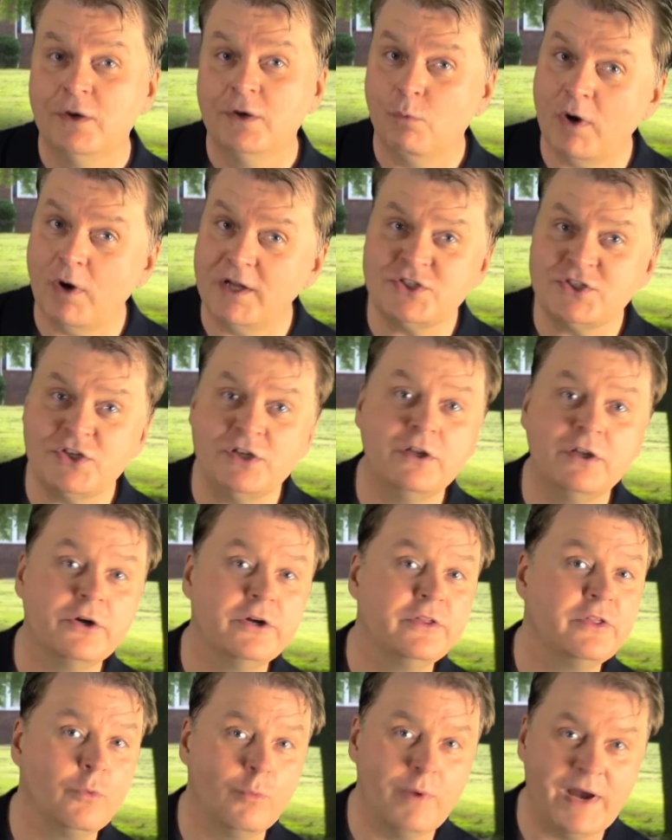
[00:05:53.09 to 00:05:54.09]
Once you
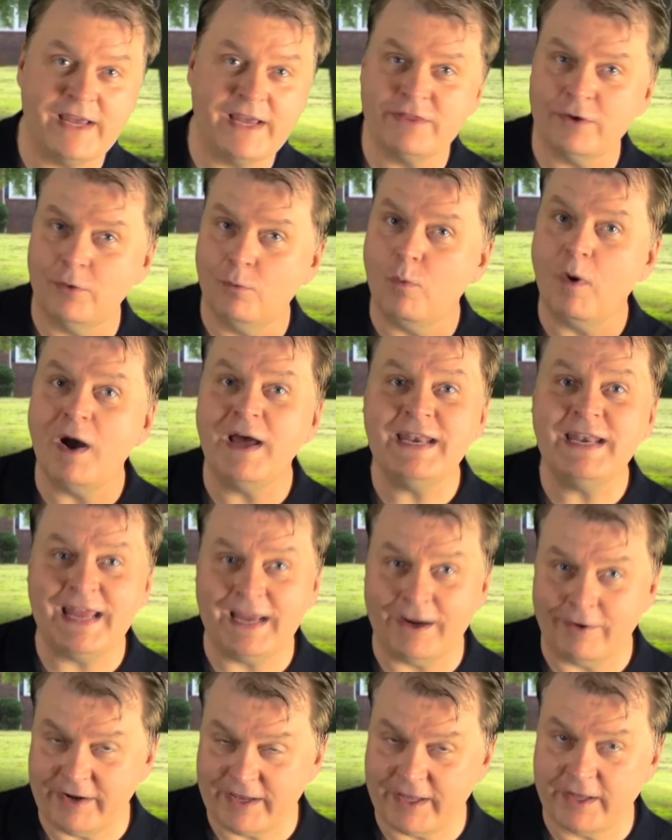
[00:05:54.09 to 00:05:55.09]
learn the way that one
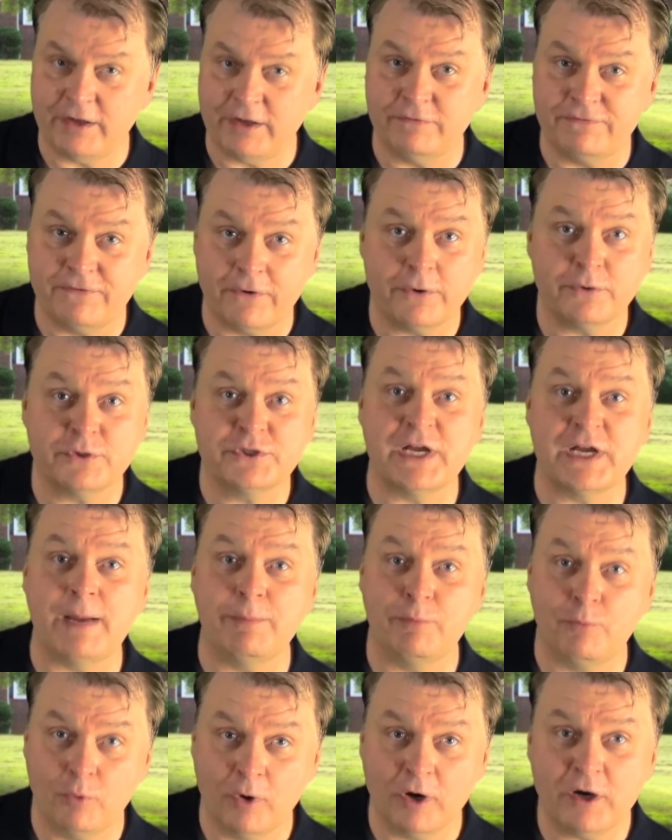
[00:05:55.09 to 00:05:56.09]
area of
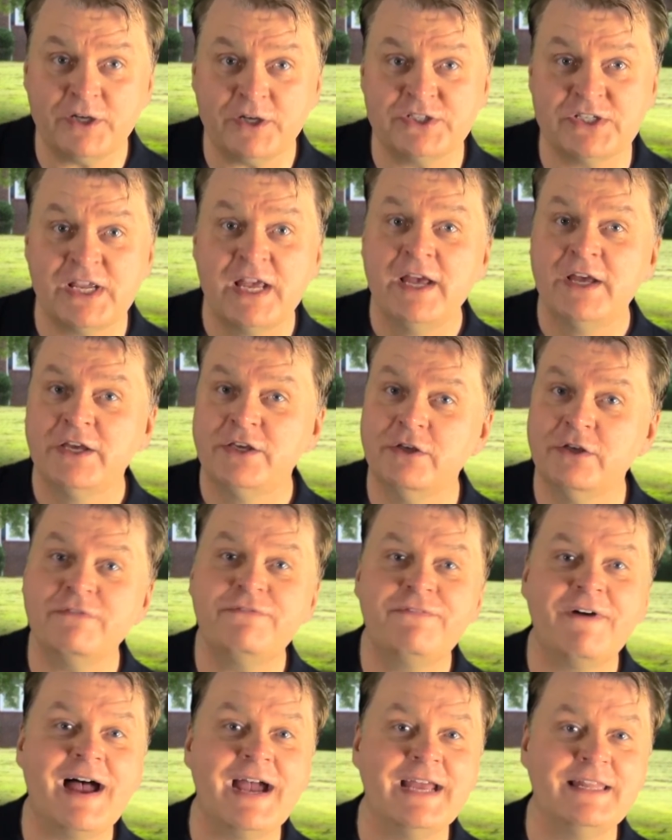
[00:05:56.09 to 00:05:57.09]
Photoshop works, you'll
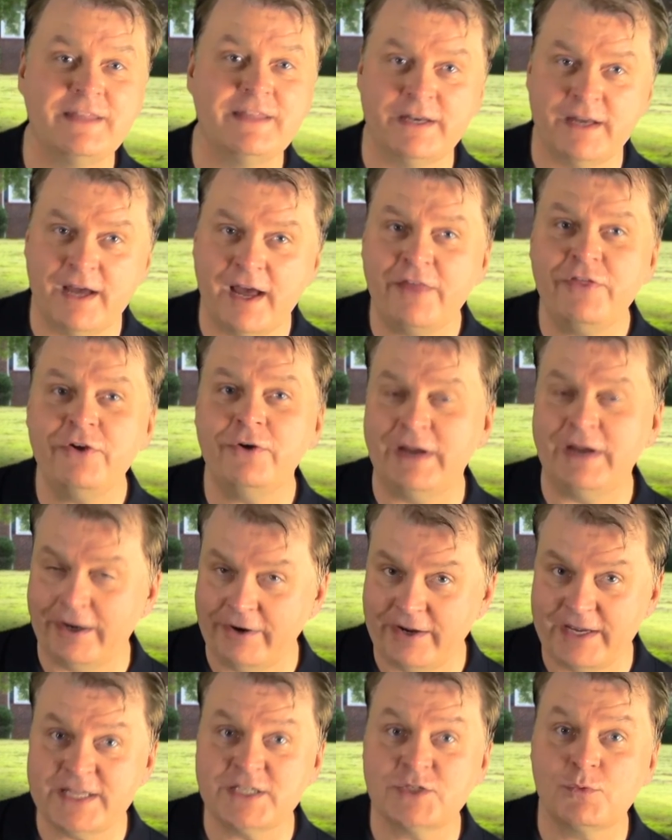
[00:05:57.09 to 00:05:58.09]
find that other
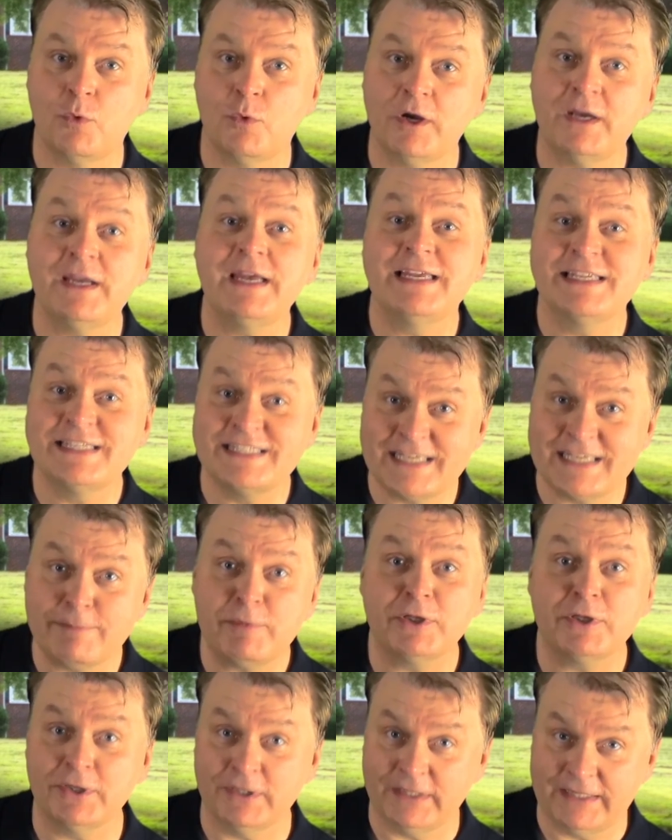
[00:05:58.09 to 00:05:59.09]
areas work
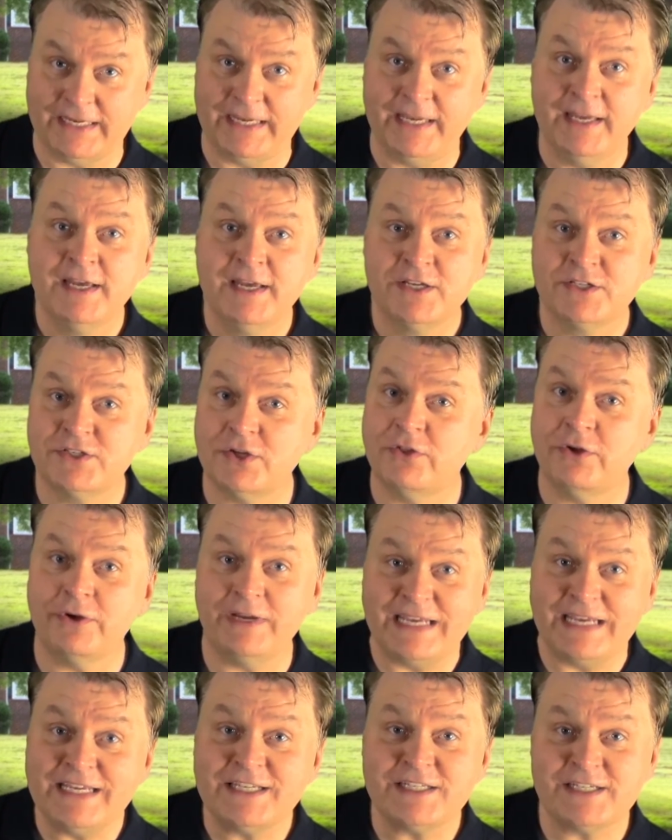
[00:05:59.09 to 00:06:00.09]
similarly, so
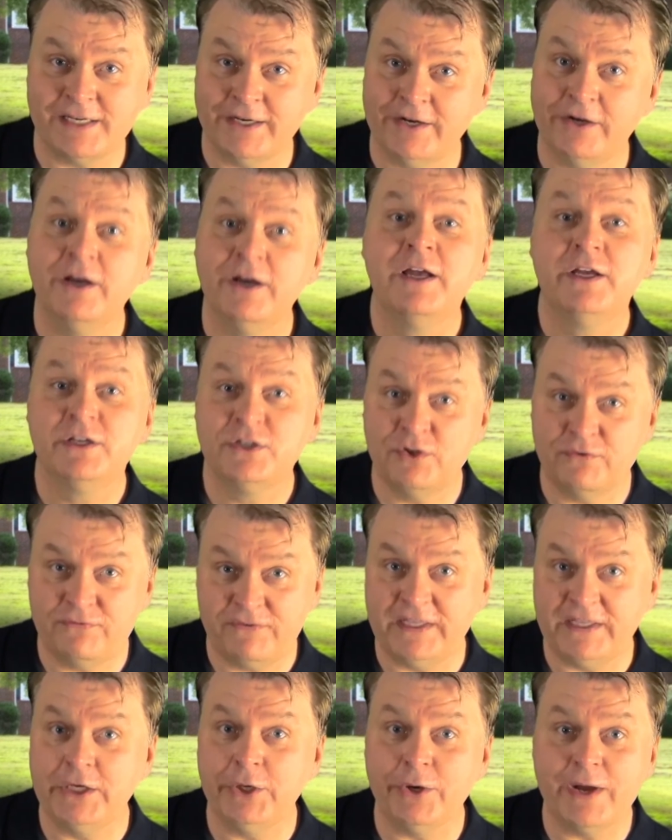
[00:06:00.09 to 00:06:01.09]
they're easier to
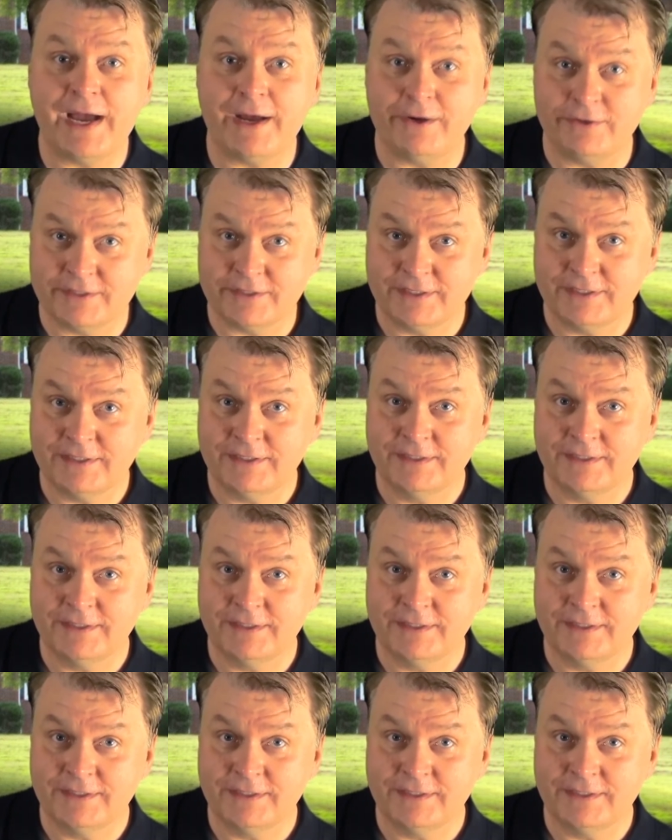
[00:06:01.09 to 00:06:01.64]
figure out.